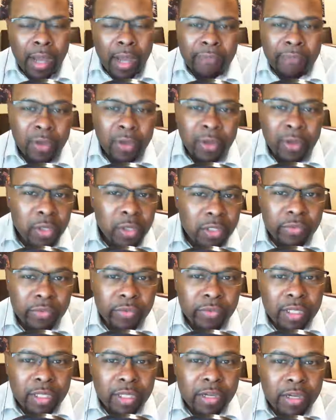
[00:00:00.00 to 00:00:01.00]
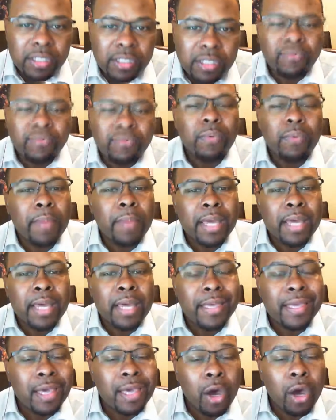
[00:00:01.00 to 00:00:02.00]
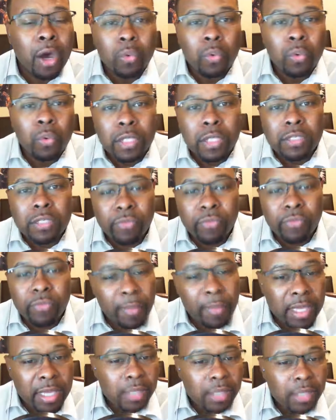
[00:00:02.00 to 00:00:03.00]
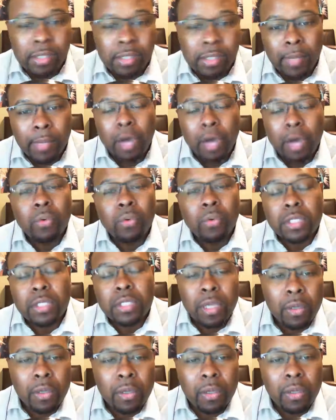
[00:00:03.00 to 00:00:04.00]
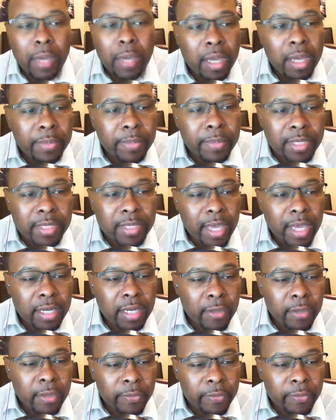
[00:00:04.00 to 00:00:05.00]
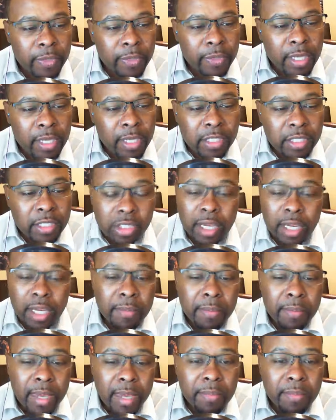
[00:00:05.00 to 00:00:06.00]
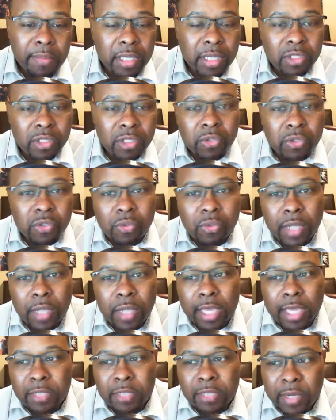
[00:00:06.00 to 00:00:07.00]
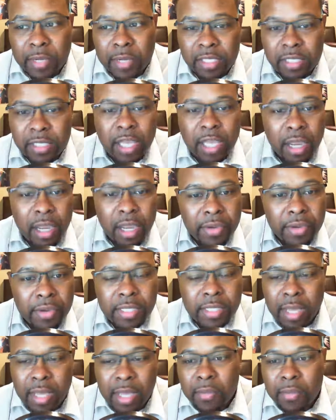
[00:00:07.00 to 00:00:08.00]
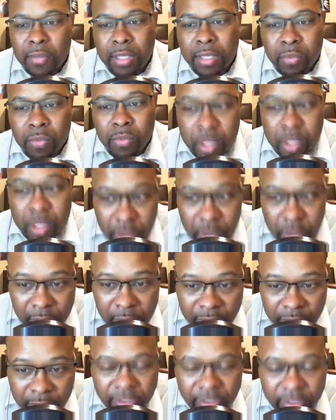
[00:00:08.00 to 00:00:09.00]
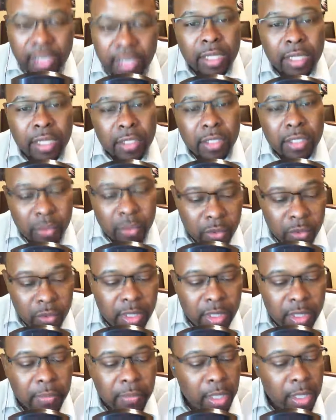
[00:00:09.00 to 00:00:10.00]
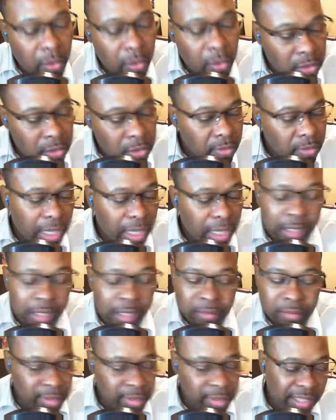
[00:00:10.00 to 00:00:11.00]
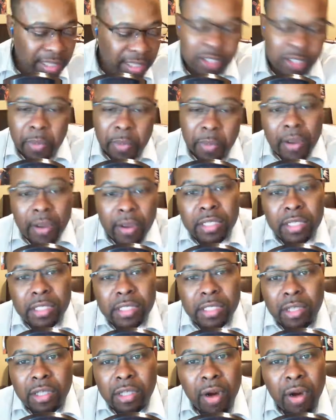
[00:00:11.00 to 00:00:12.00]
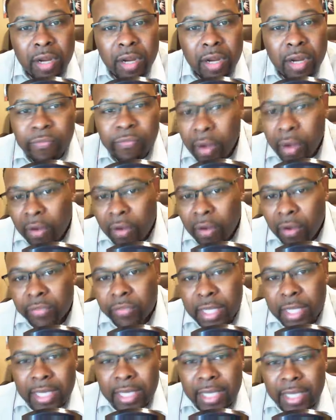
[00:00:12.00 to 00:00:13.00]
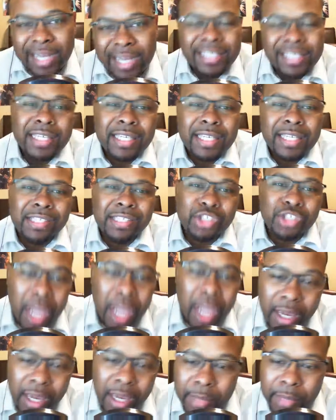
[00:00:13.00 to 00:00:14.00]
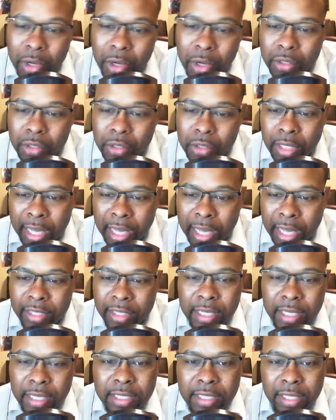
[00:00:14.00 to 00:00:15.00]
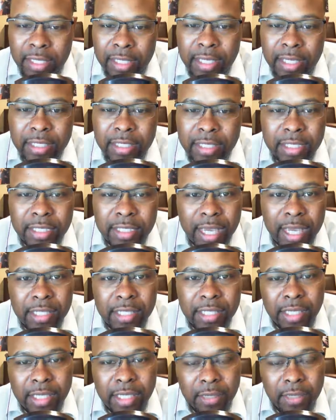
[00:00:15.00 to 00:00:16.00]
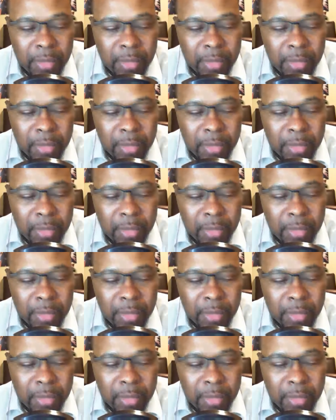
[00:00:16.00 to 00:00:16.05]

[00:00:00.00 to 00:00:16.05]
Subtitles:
noticed over the years, even with my oldest, from my oldest all the way up, is that it's a shame, man, but it's true. Like, especially in the areas that we used to live in and the schools that we go to, like, man, just parents just aren't involved. And I think it's a shame, dog. Like, I think it's a sad shame.